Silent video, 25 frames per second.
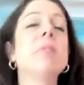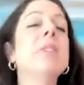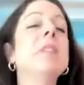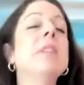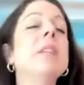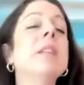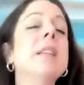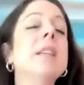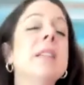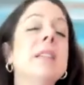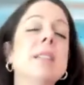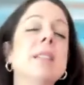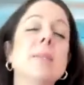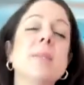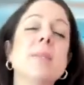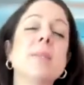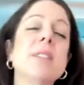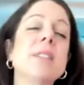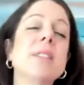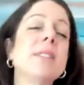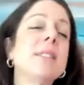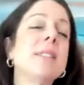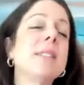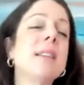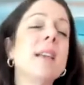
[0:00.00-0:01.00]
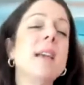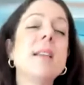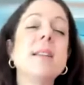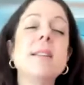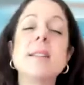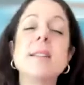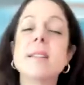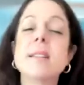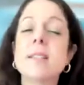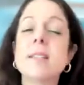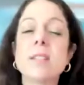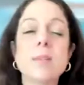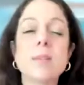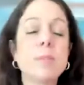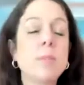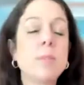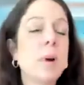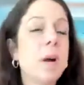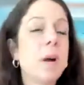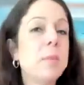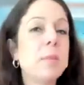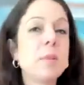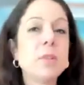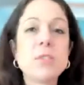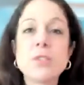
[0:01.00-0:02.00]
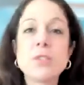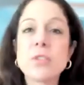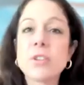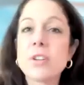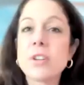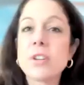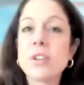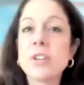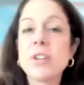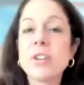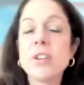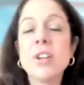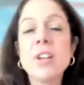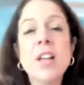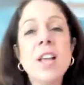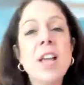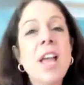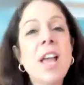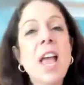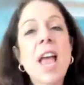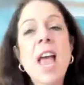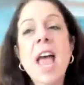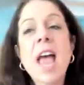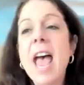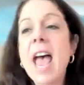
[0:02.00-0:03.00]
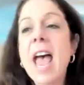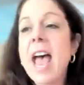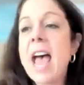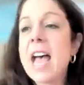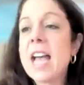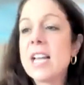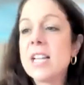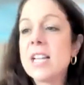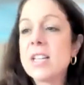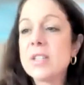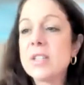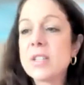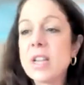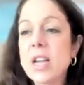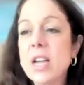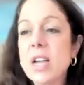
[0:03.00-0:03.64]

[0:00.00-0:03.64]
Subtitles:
please let me just send it to the publisher and